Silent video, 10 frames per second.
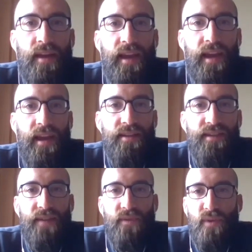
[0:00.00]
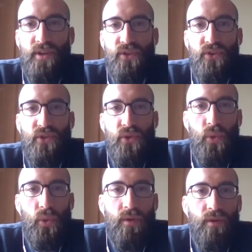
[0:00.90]
and David Richards,
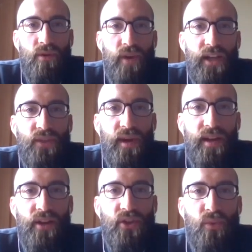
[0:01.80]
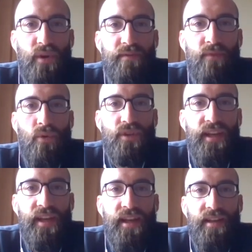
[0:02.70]
who graduated in
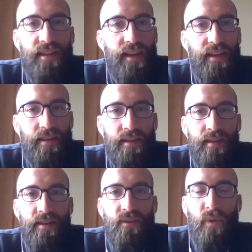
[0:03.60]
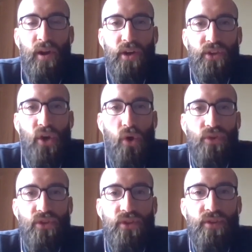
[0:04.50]
2014 and then went on to
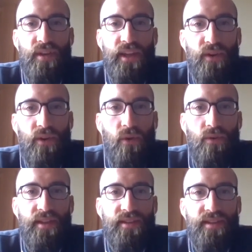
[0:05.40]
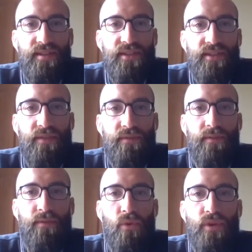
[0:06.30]
coach here at Houghton as an assistant for
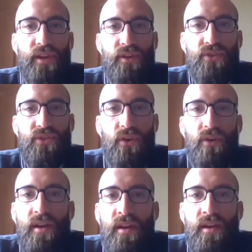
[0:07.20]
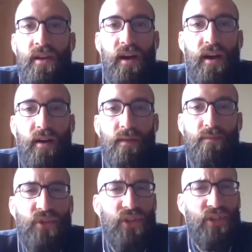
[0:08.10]
4 years. So
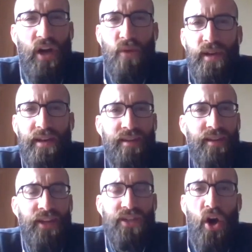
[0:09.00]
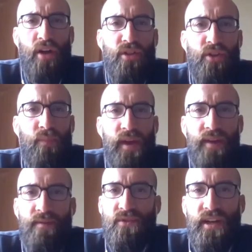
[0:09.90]
just thought we'd talk a little
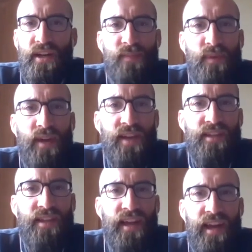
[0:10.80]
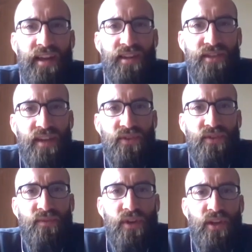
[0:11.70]
bit, try to keep you guys engaged, give you
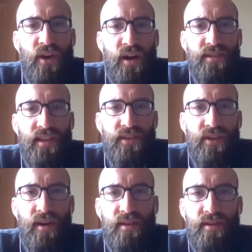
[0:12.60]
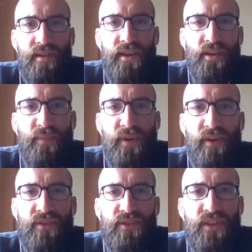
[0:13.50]
some good content on their
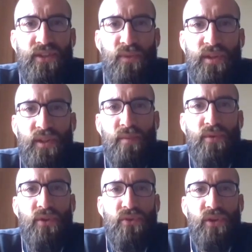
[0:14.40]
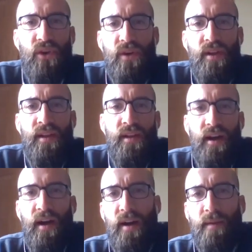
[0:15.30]
experiences and what they're up to. So
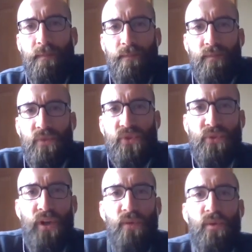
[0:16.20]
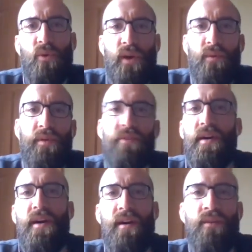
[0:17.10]
we'll start real quick with
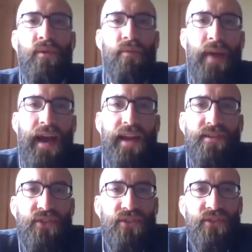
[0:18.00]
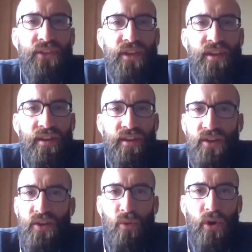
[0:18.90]
Matt and just
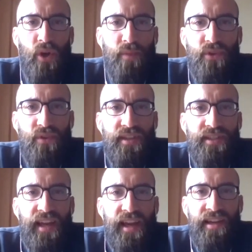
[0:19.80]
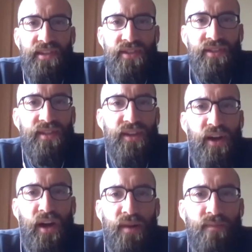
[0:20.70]
what are you up to these days?
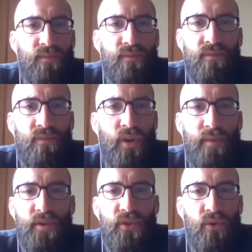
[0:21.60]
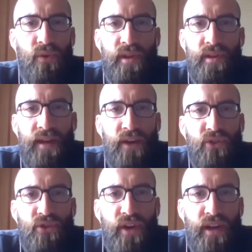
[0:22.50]
What have you been doing? How's
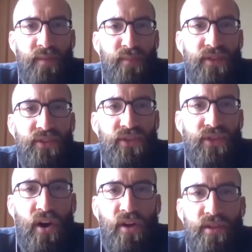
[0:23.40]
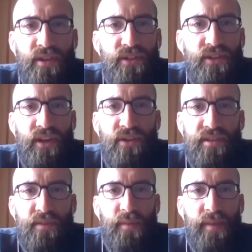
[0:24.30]
your training been since college? Tell us
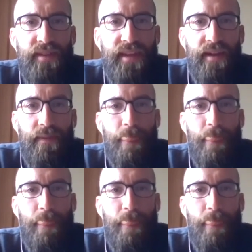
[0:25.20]
a little bit about that.